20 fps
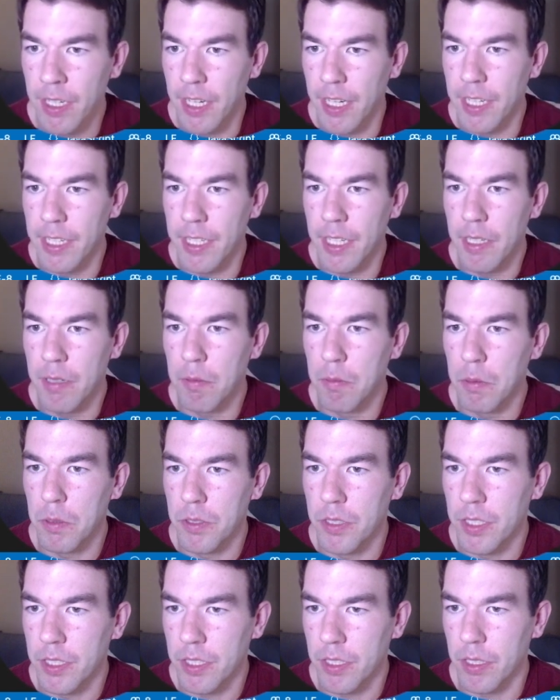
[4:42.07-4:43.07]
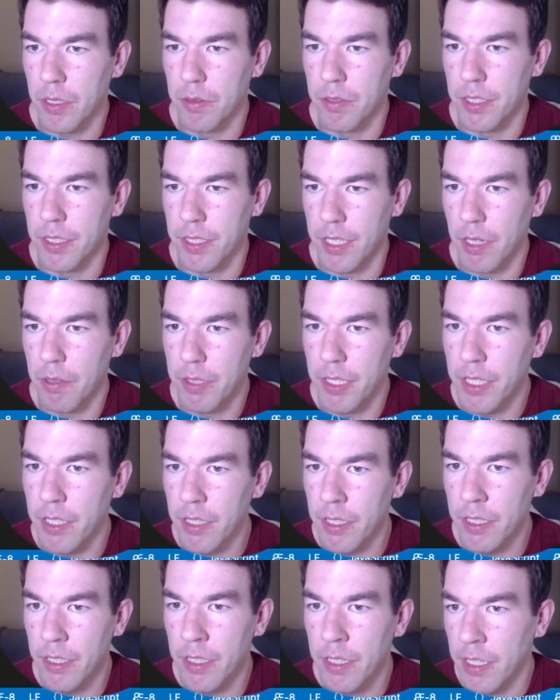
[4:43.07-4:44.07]
And then we'll just close this out
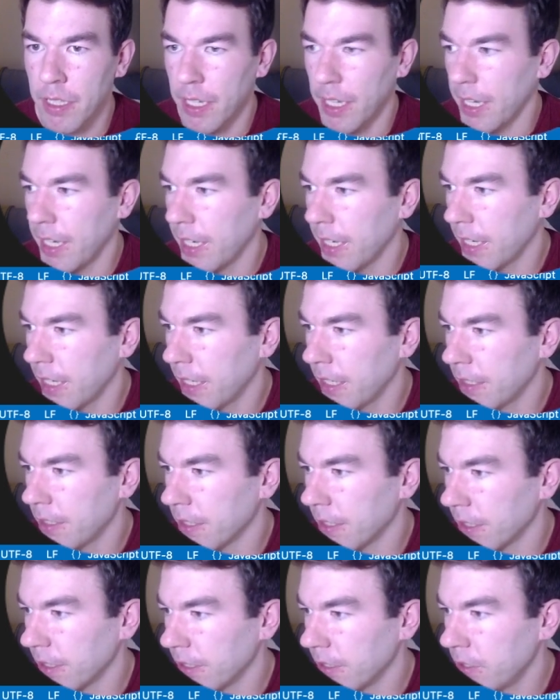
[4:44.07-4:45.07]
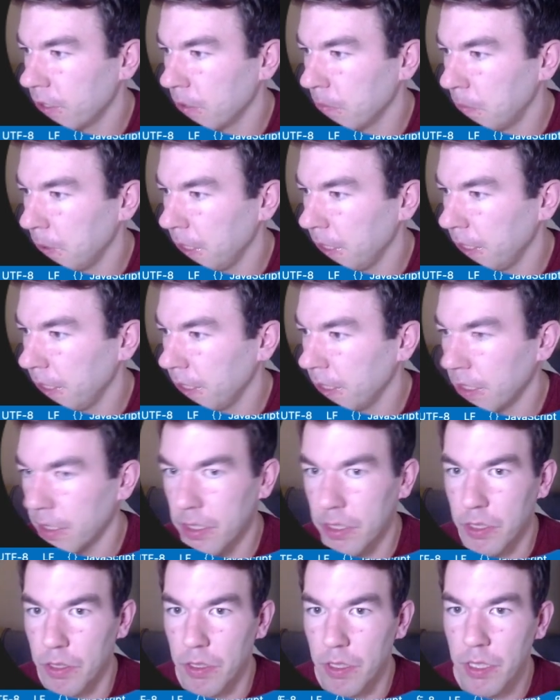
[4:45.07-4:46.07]
here, and this should be
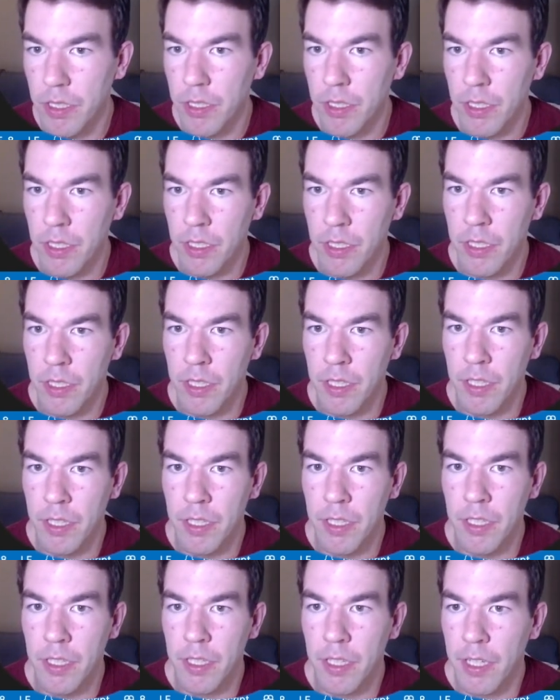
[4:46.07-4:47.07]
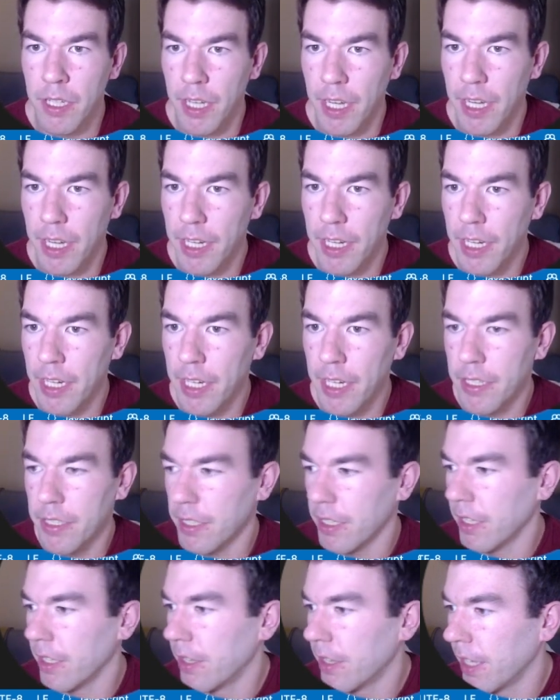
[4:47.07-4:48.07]
good. And
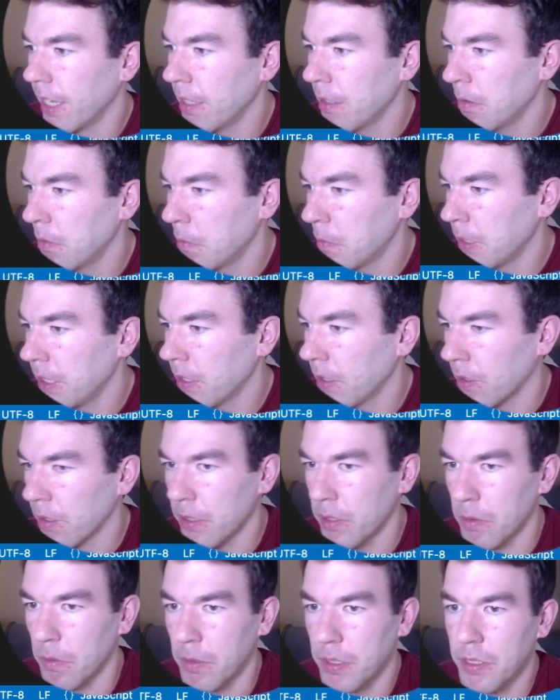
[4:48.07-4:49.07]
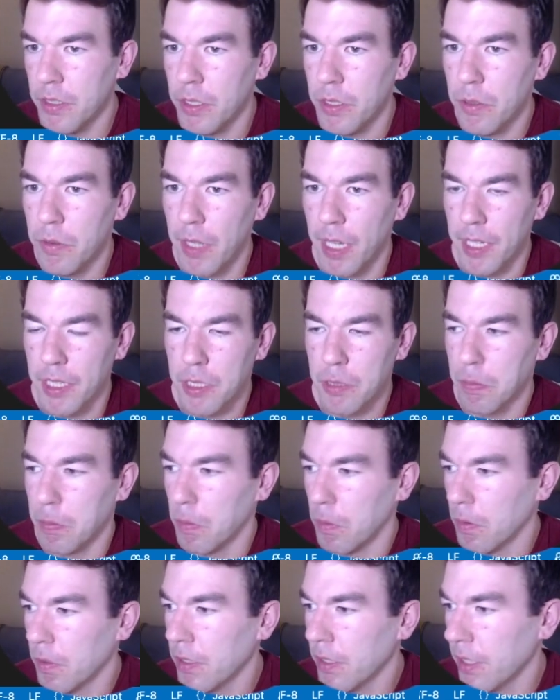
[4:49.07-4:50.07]
then we are going to
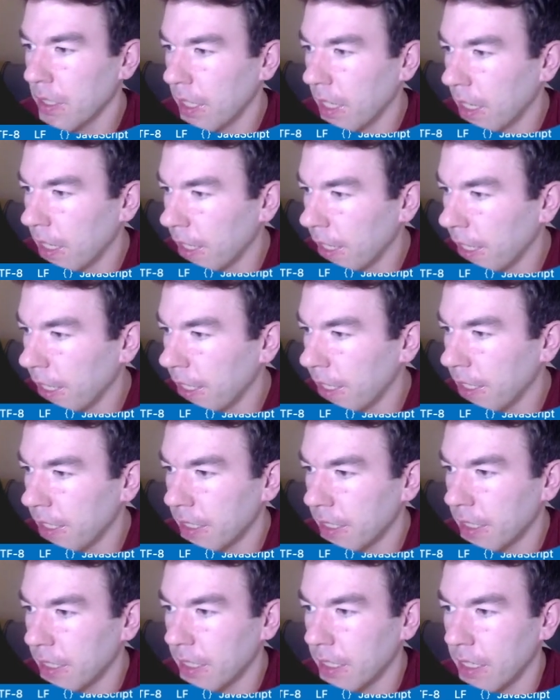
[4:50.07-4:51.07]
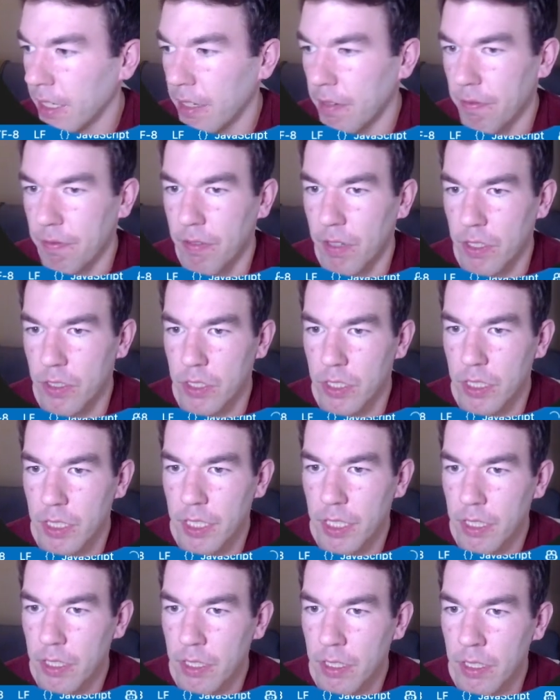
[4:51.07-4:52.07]
export a function
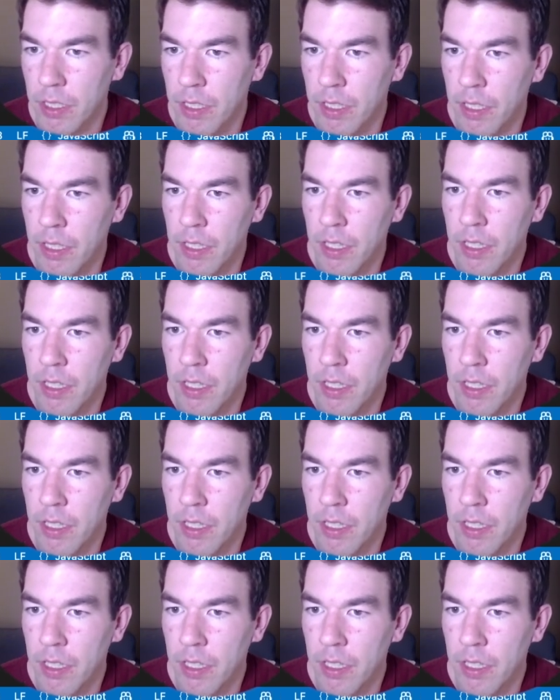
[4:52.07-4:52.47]
here,